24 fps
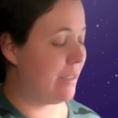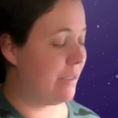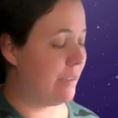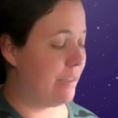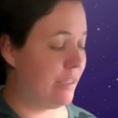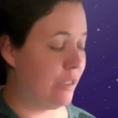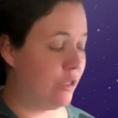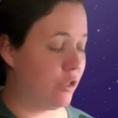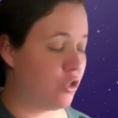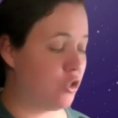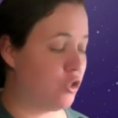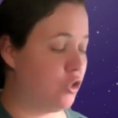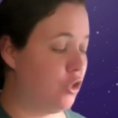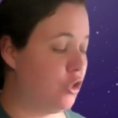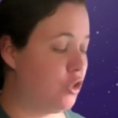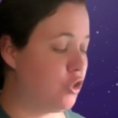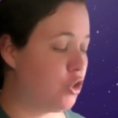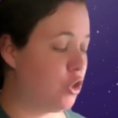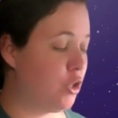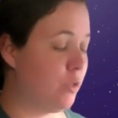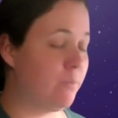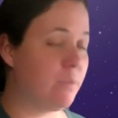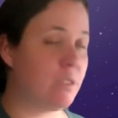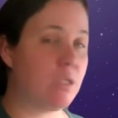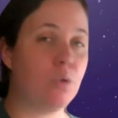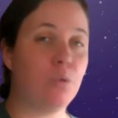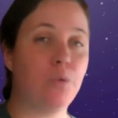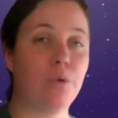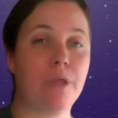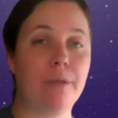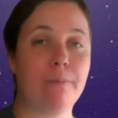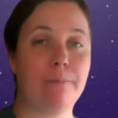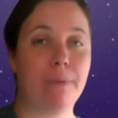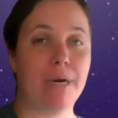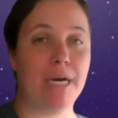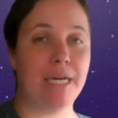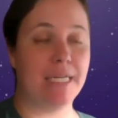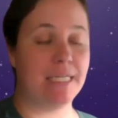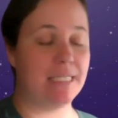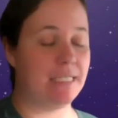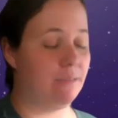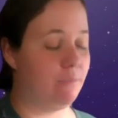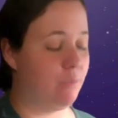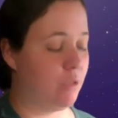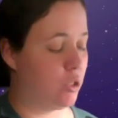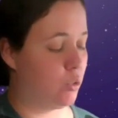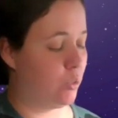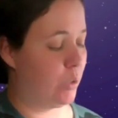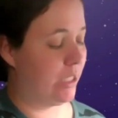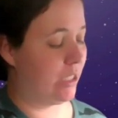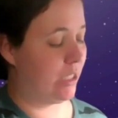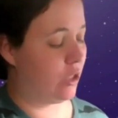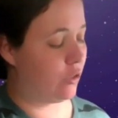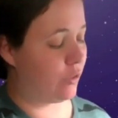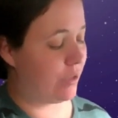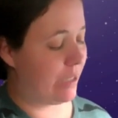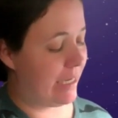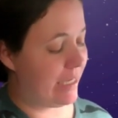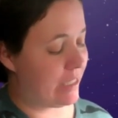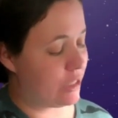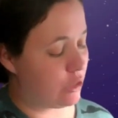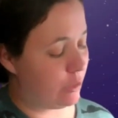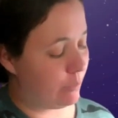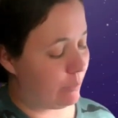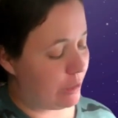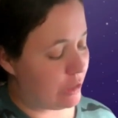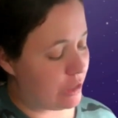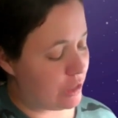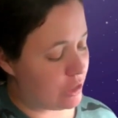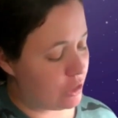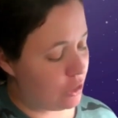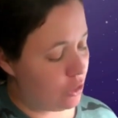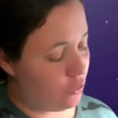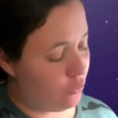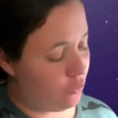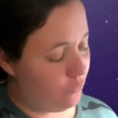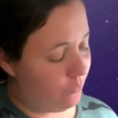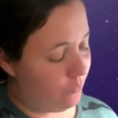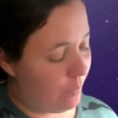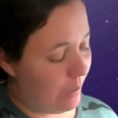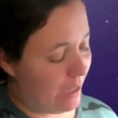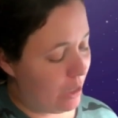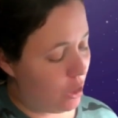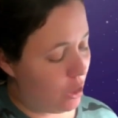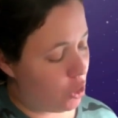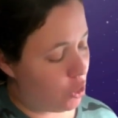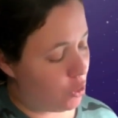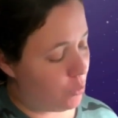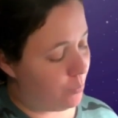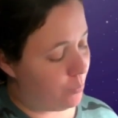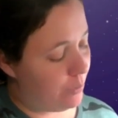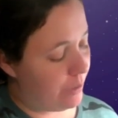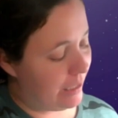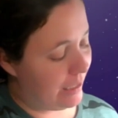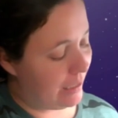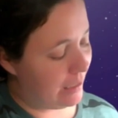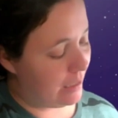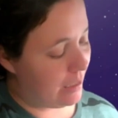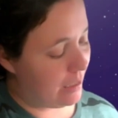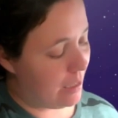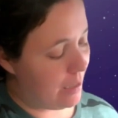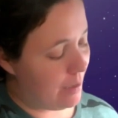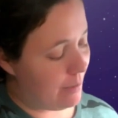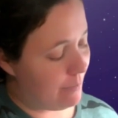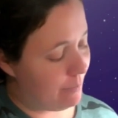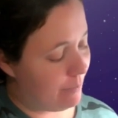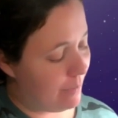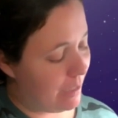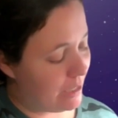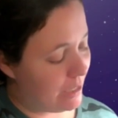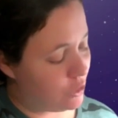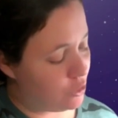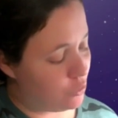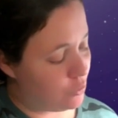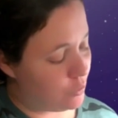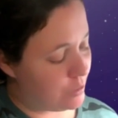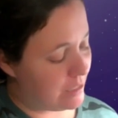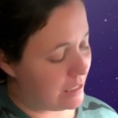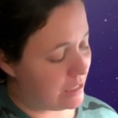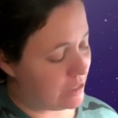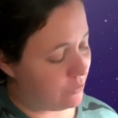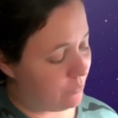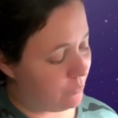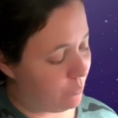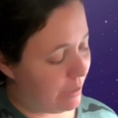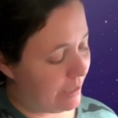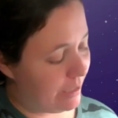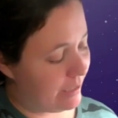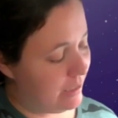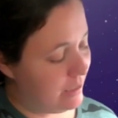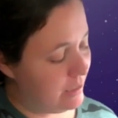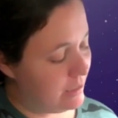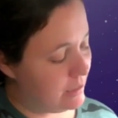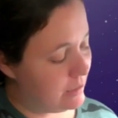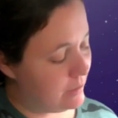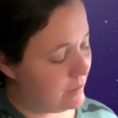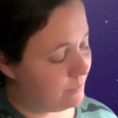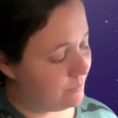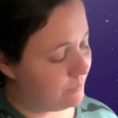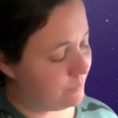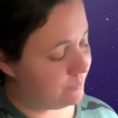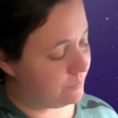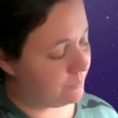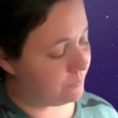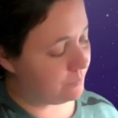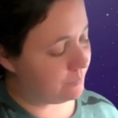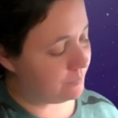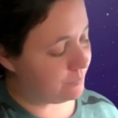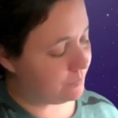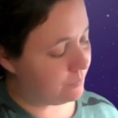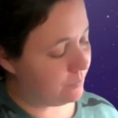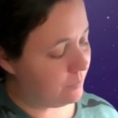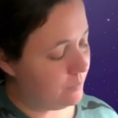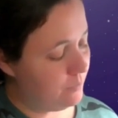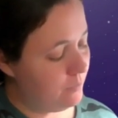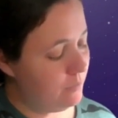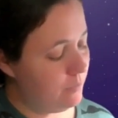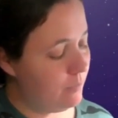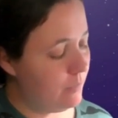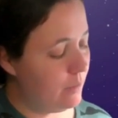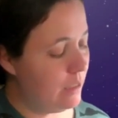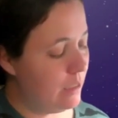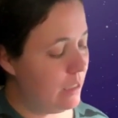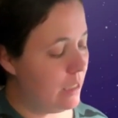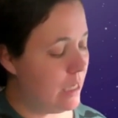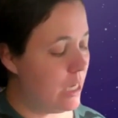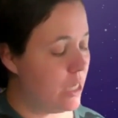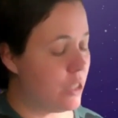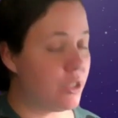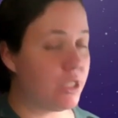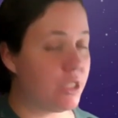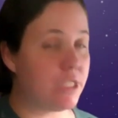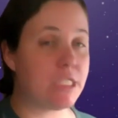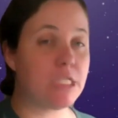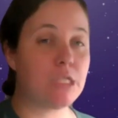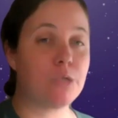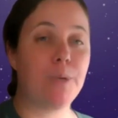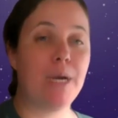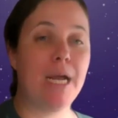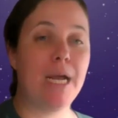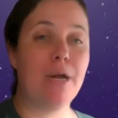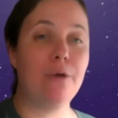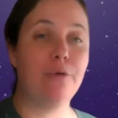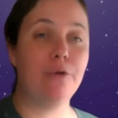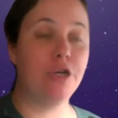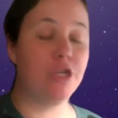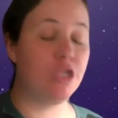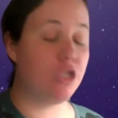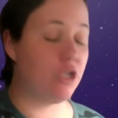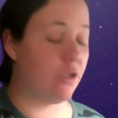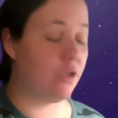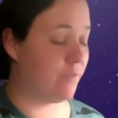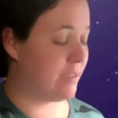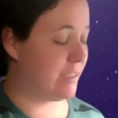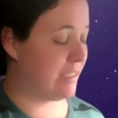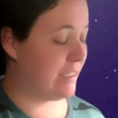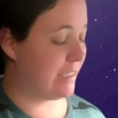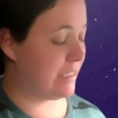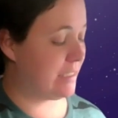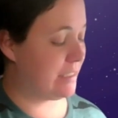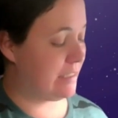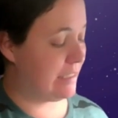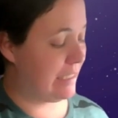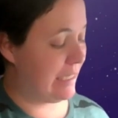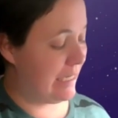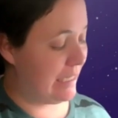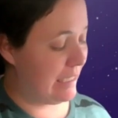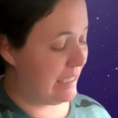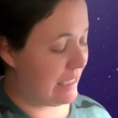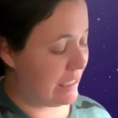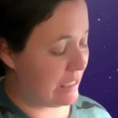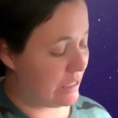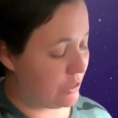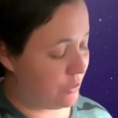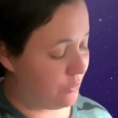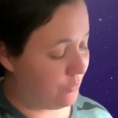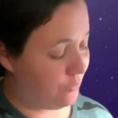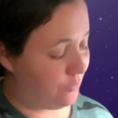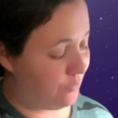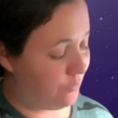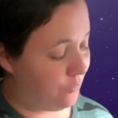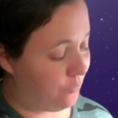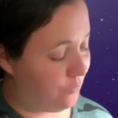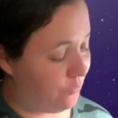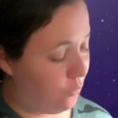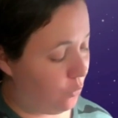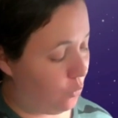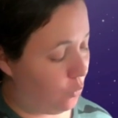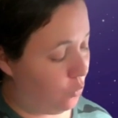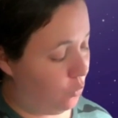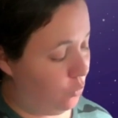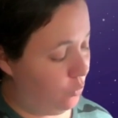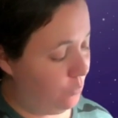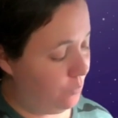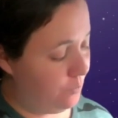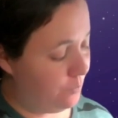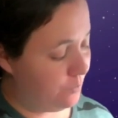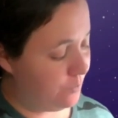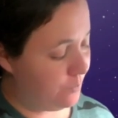There are 2 terms with a minus in between. Okay, so I'm going to start off by opening my 2 sets of brackets. The square root of 16 is 4.